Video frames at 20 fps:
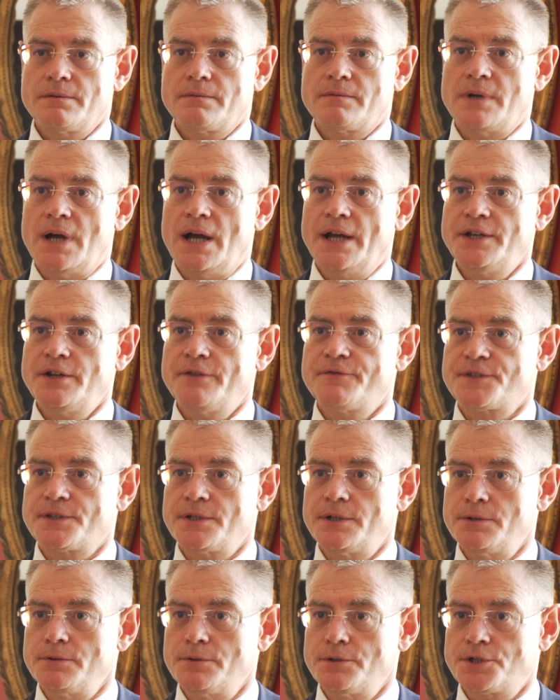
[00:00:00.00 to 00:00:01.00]
kind of
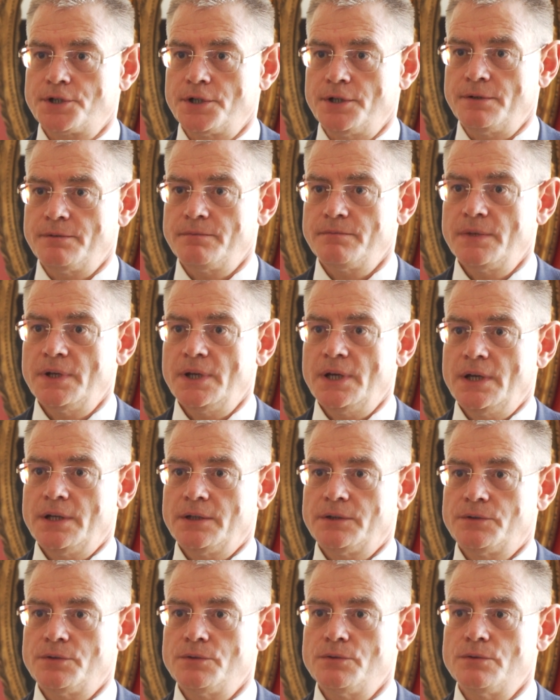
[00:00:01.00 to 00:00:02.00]
solution
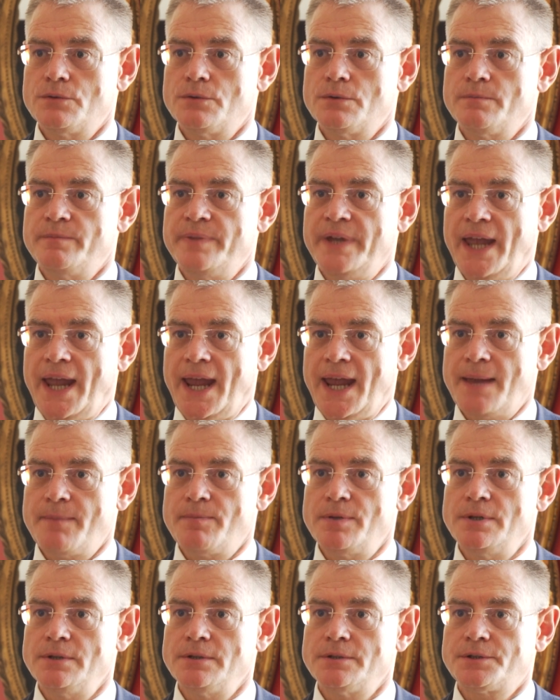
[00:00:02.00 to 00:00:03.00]
to be
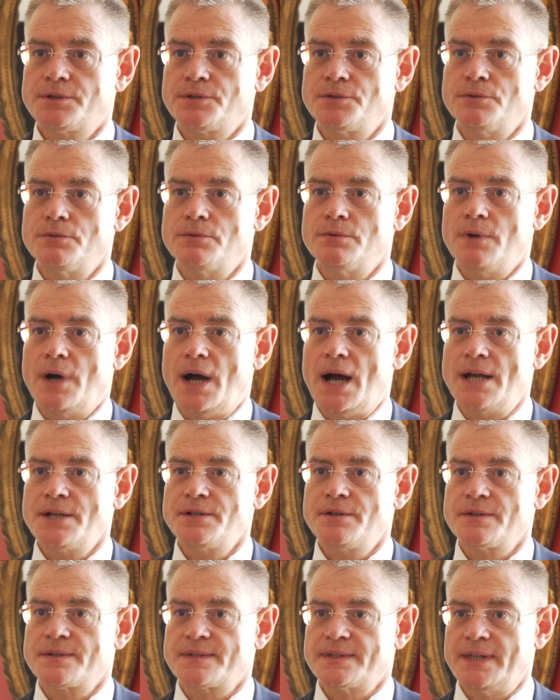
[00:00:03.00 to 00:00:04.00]
able to
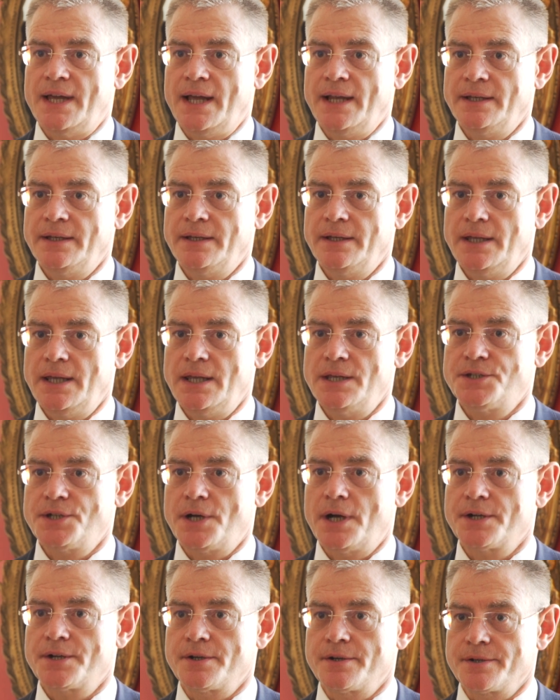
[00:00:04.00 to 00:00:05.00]
understand each
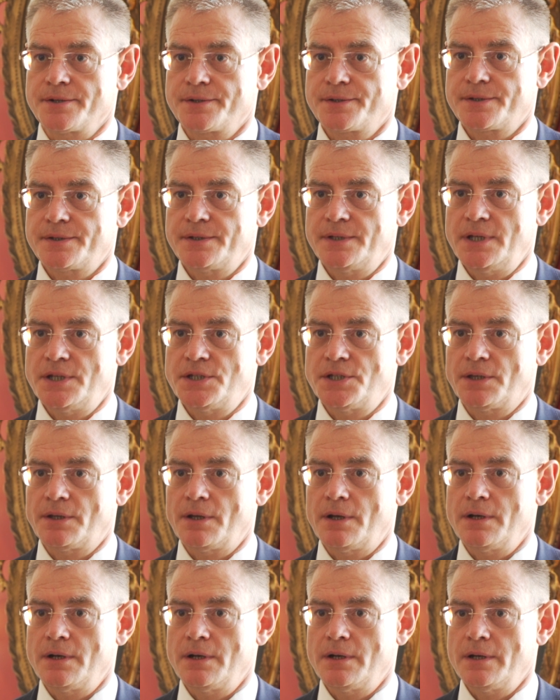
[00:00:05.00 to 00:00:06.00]
other's
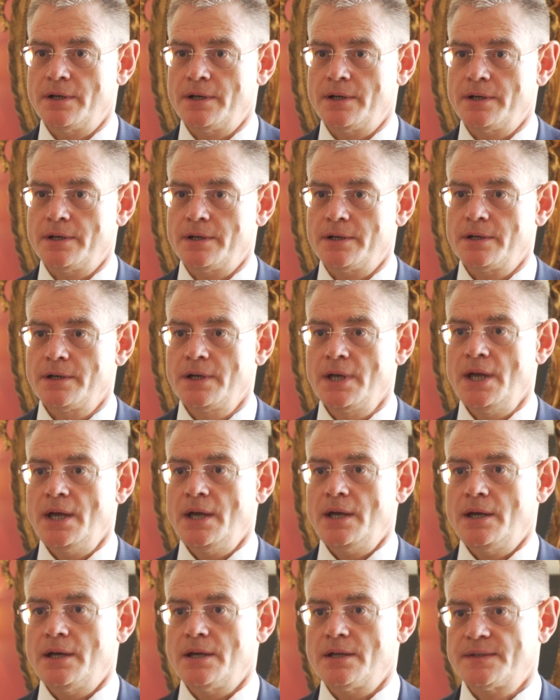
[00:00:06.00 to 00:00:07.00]
digital
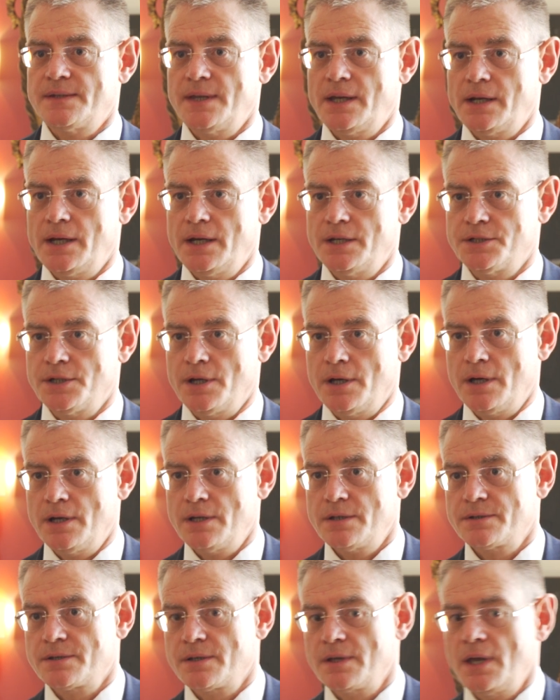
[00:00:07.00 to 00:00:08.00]

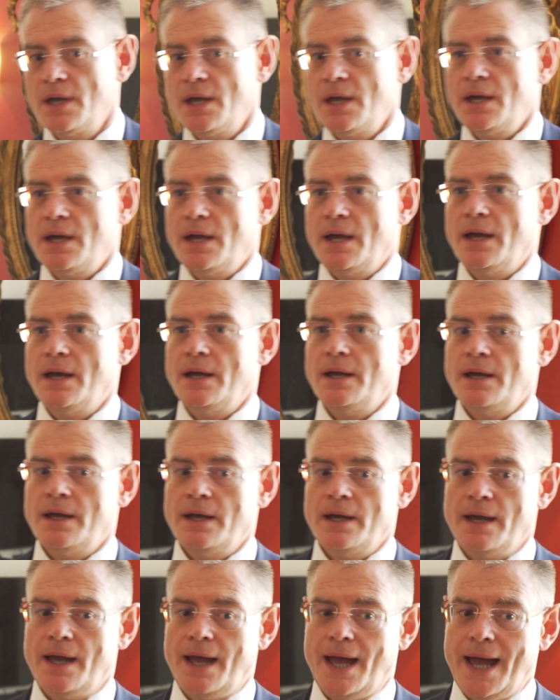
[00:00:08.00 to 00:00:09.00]
signatures.
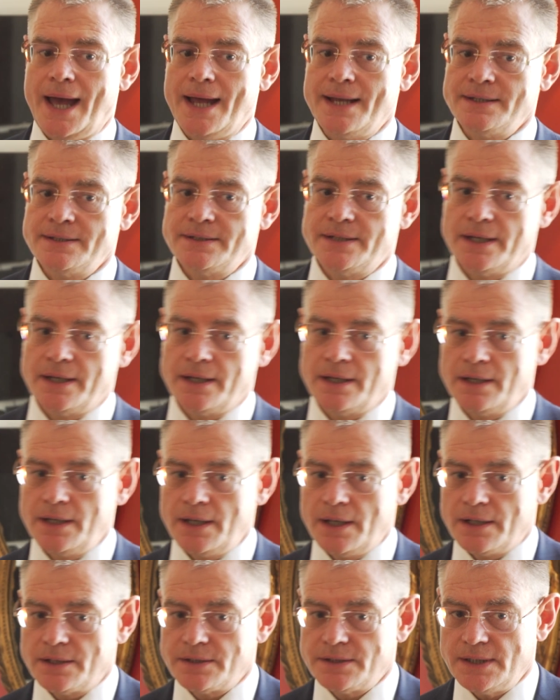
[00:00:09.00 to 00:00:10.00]
And
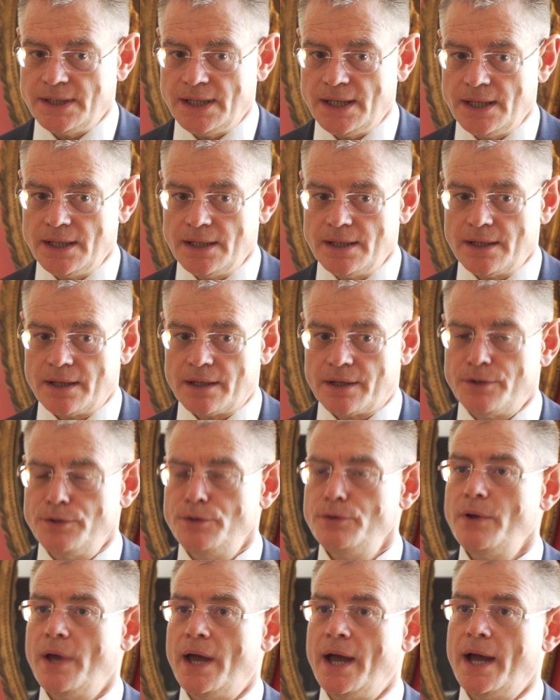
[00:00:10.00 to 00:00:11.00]
the
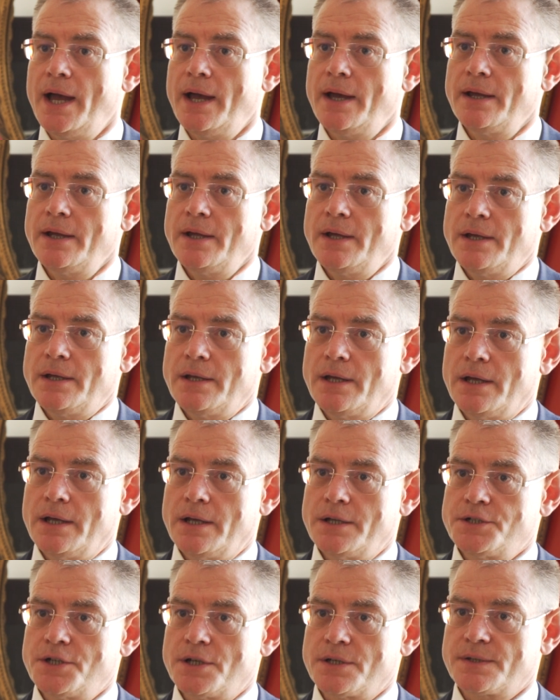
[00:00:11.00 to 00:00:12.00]
CNUE
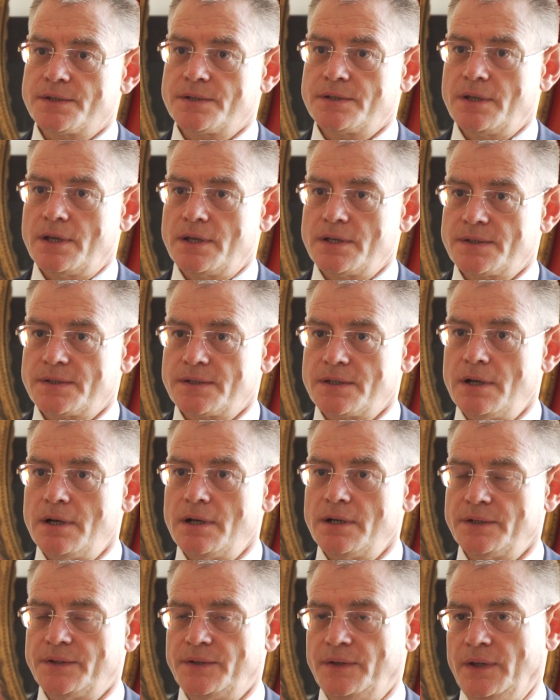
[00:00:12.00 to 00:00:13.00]
just
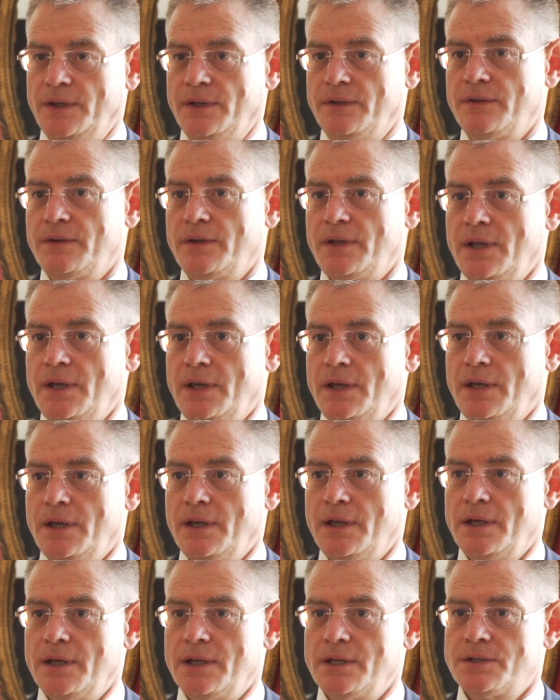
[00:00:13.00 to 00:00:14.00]
started
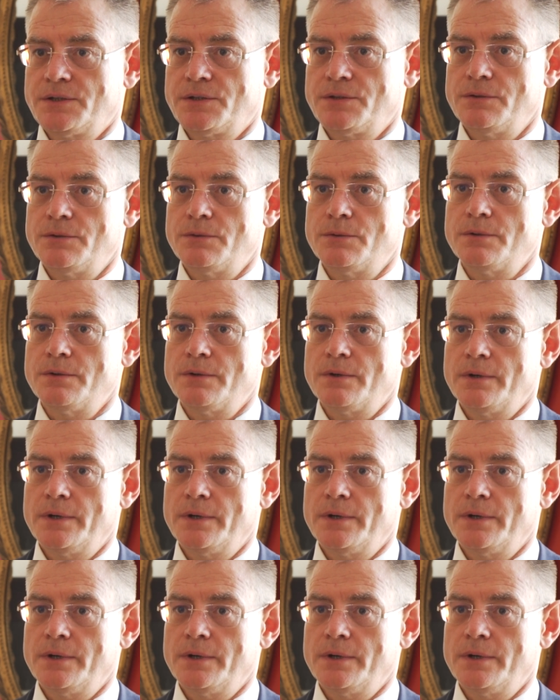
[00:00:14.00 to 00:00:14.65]
to